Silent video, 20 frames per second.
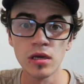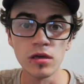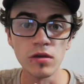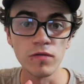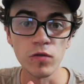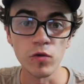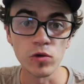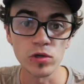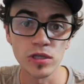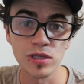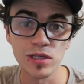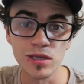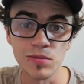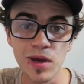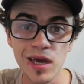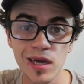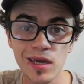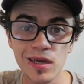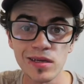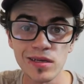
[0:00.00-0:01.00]
you're forced into
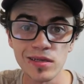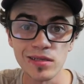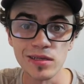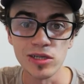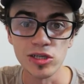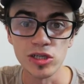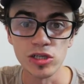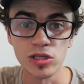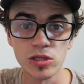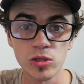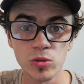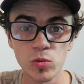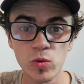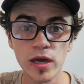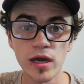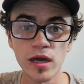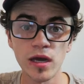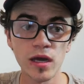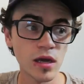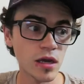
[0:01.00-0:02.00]
making decisions
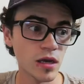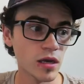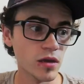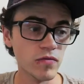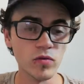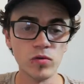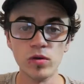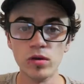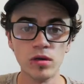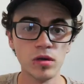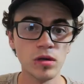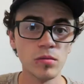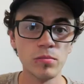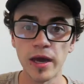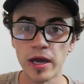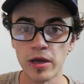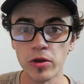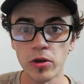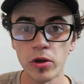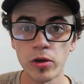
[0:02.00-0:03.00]
where if you were
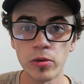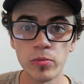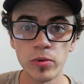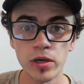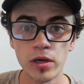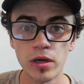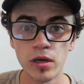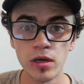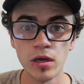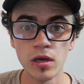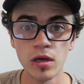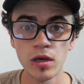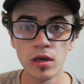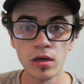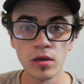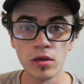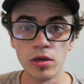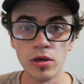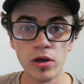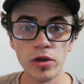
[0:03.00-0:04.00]
back home and
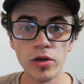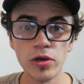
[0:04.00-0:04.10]
you know,